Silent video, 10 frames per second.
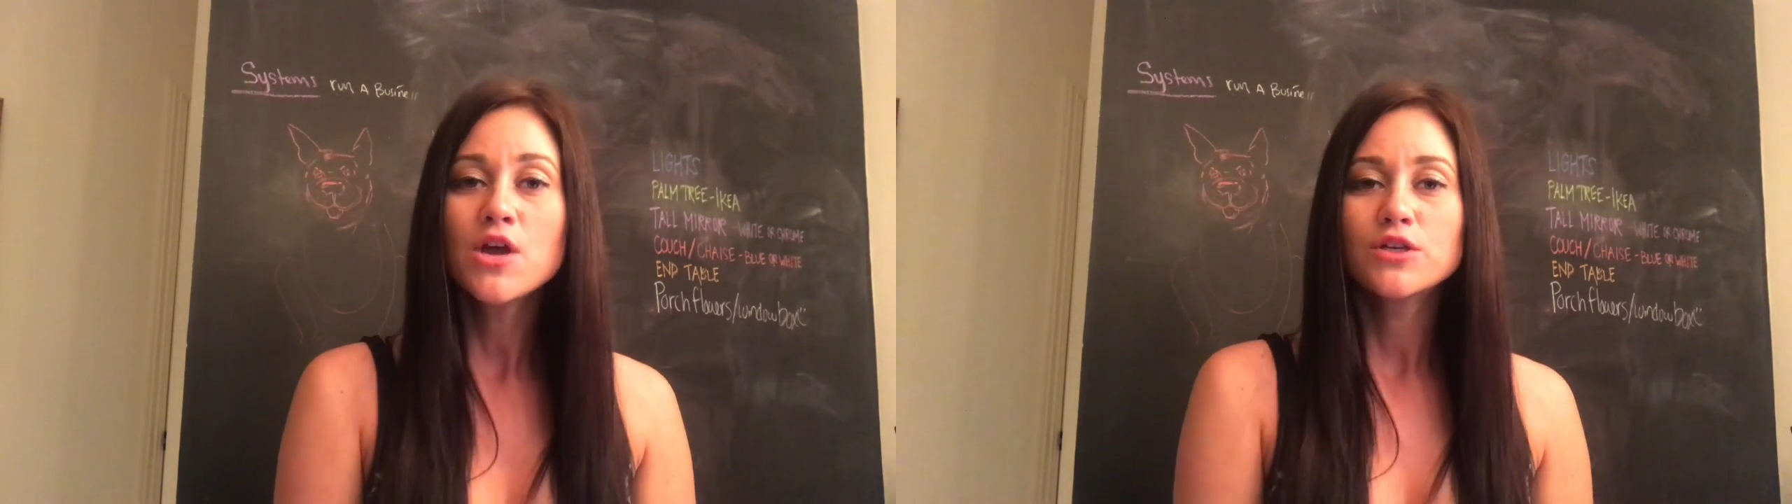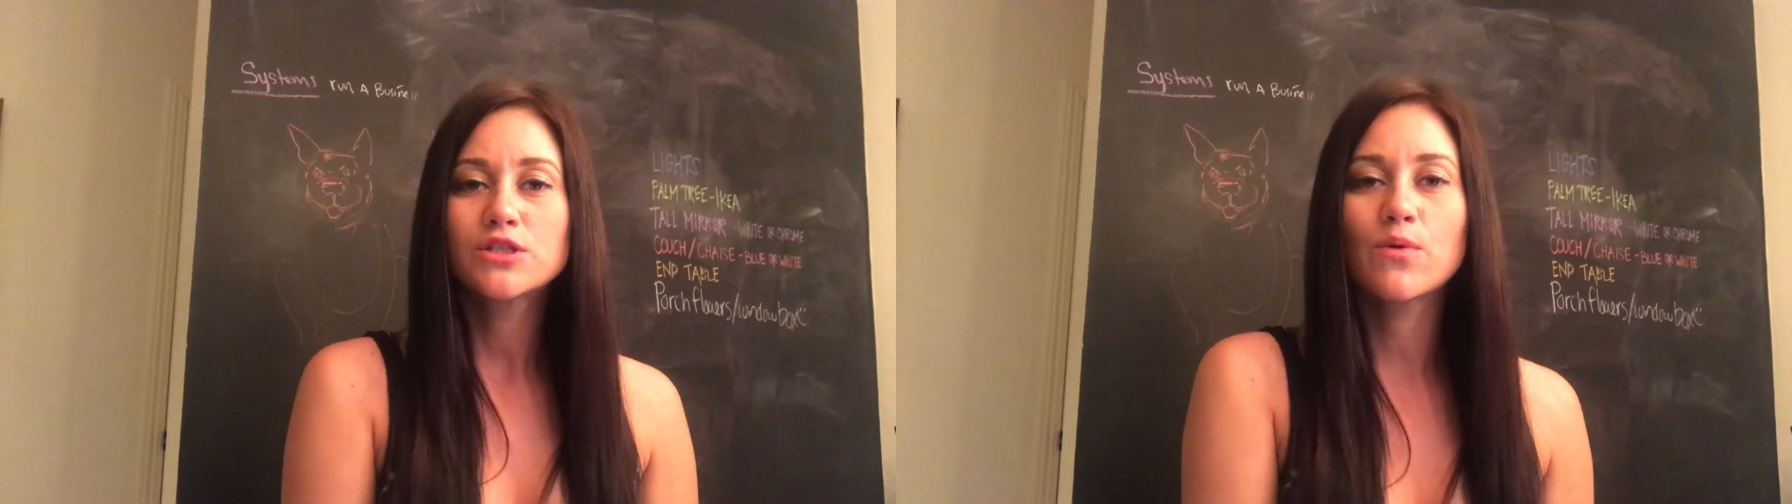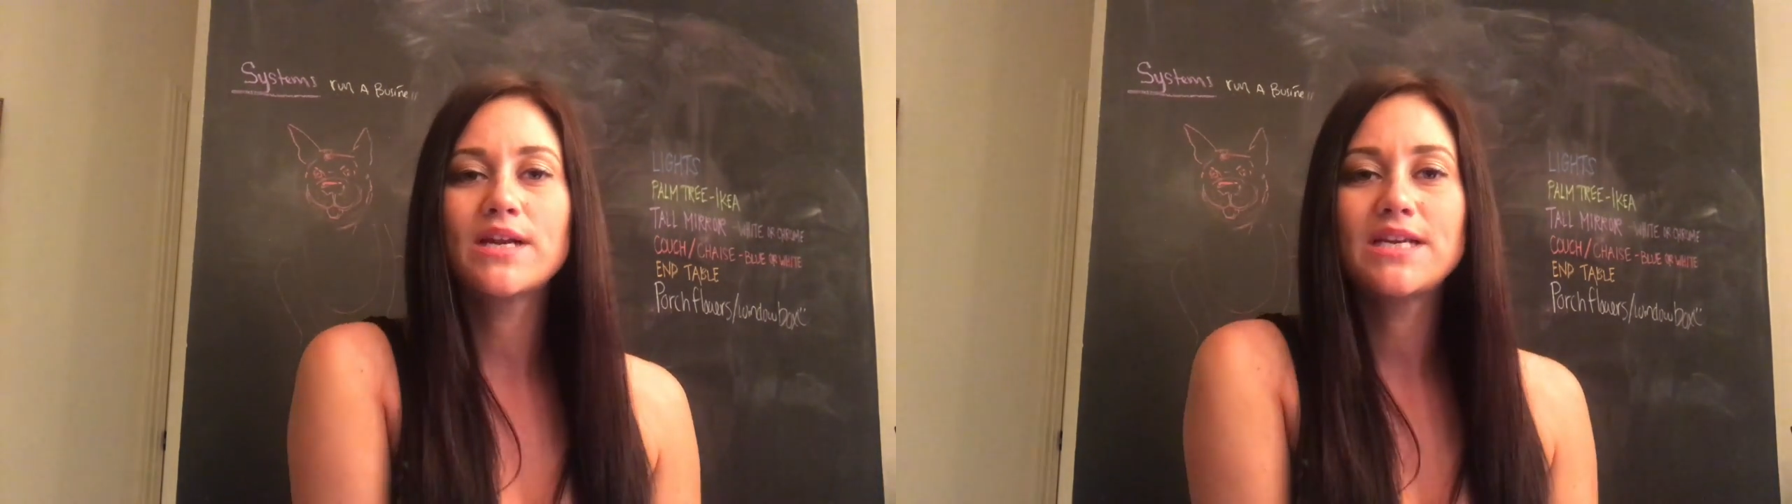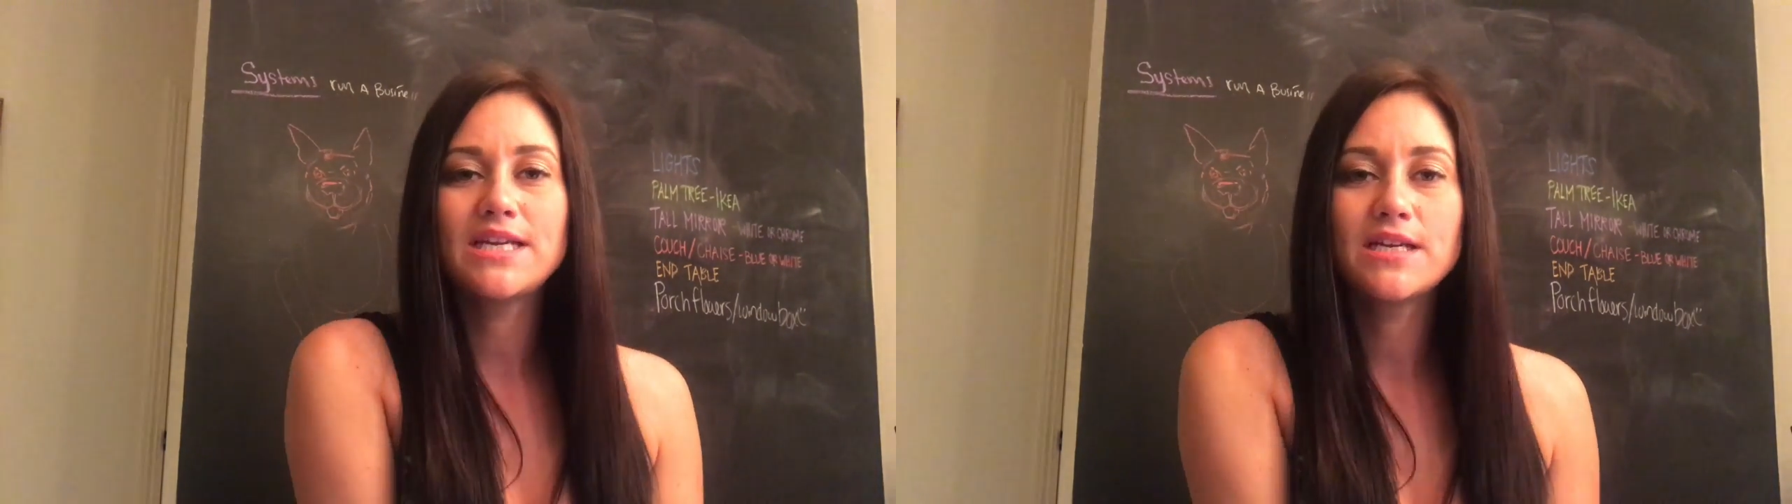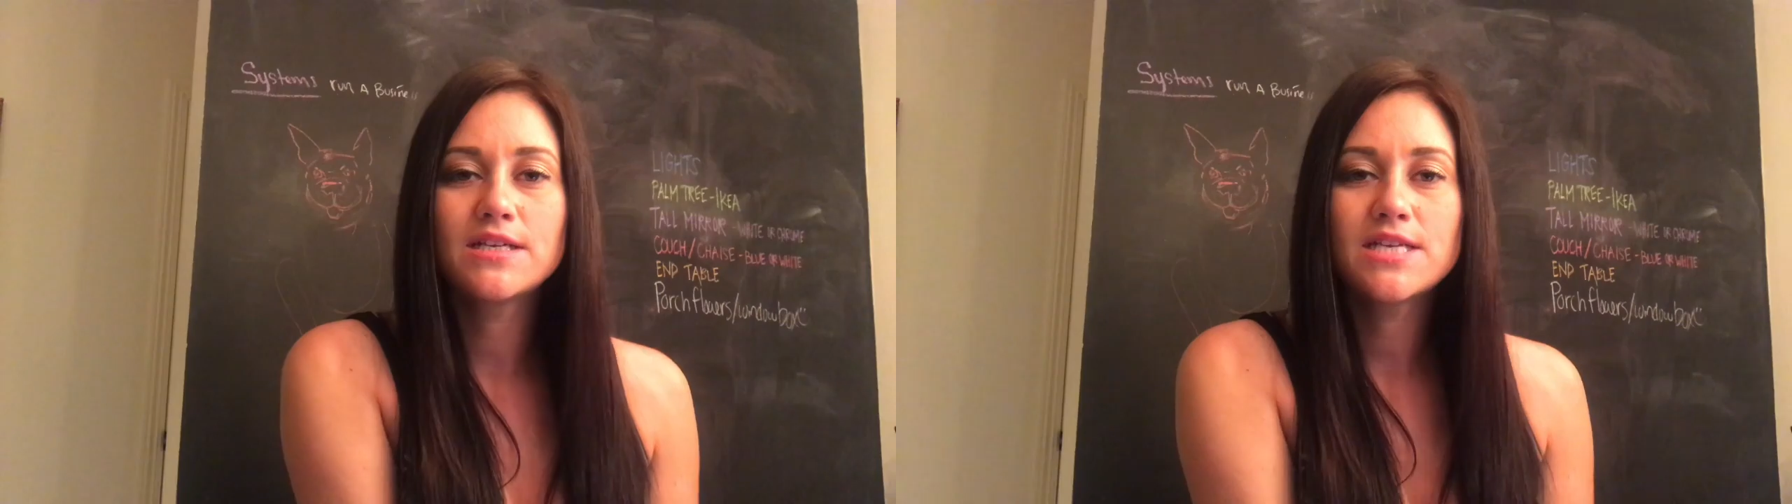So I
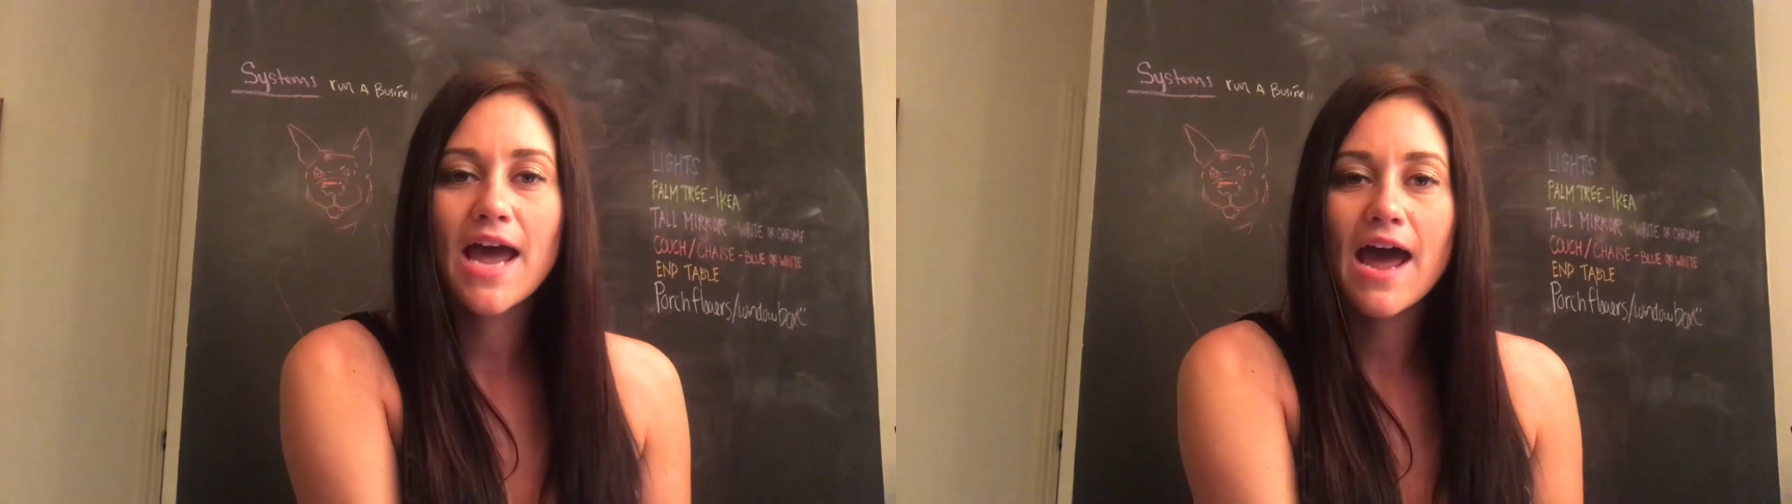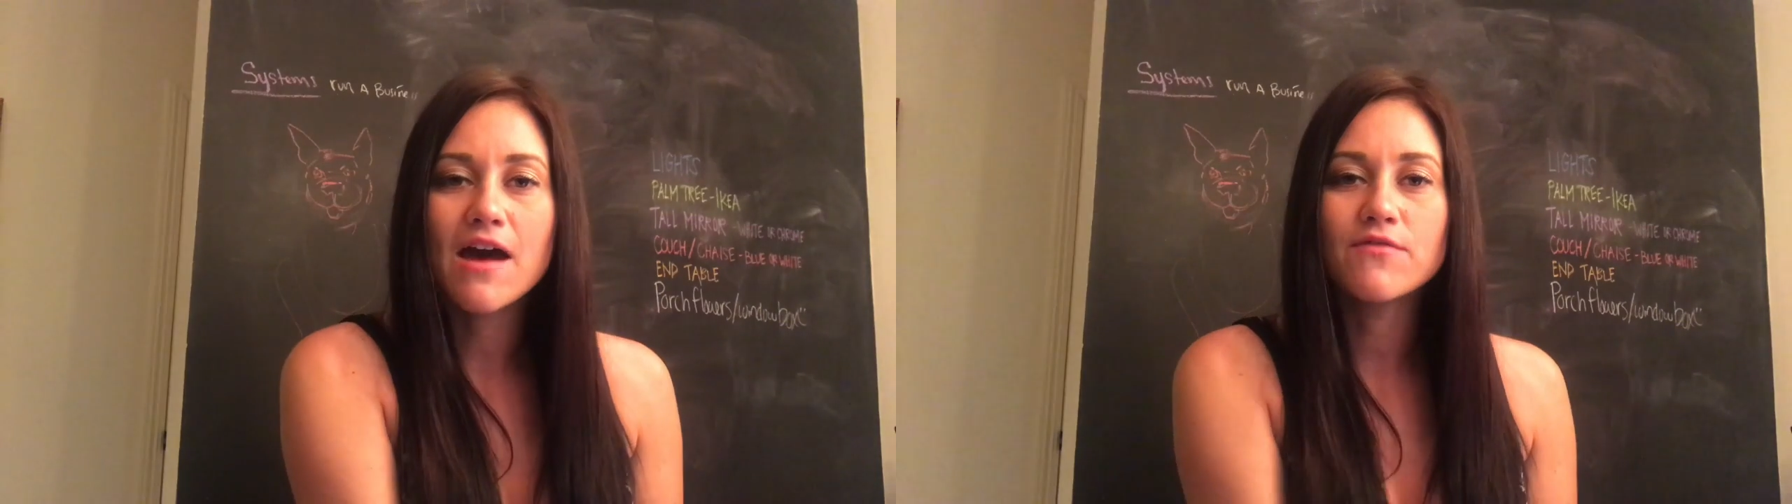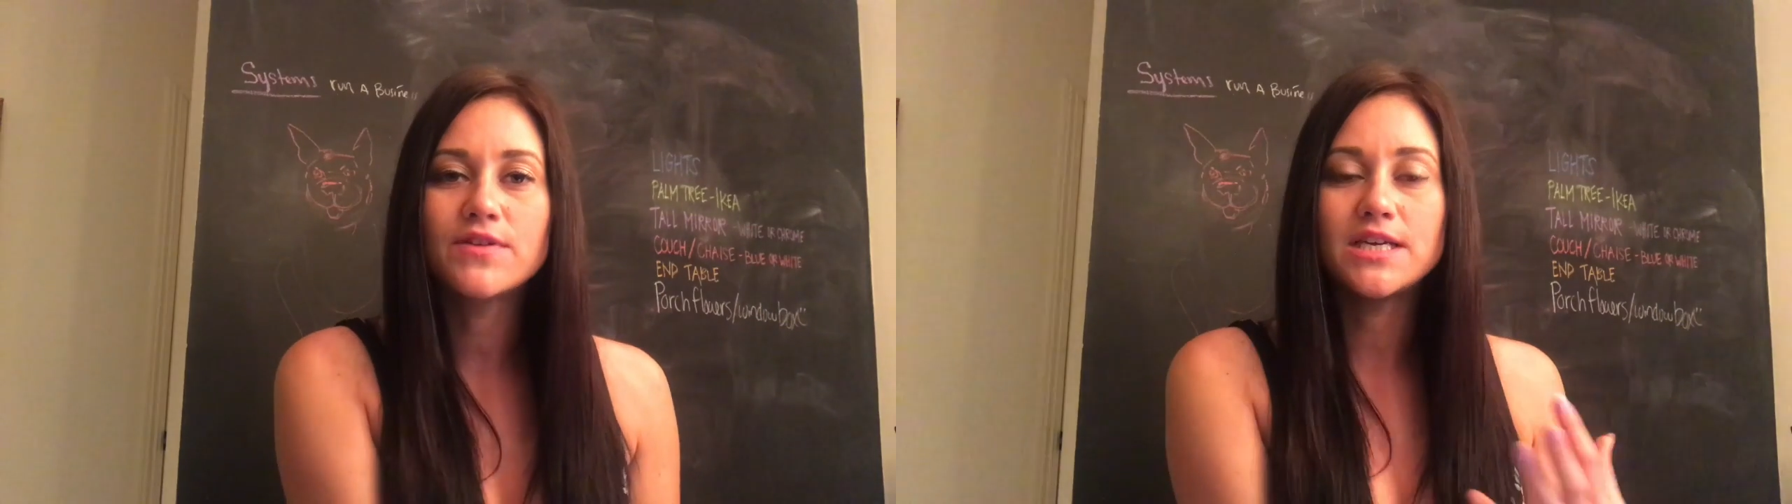needed to have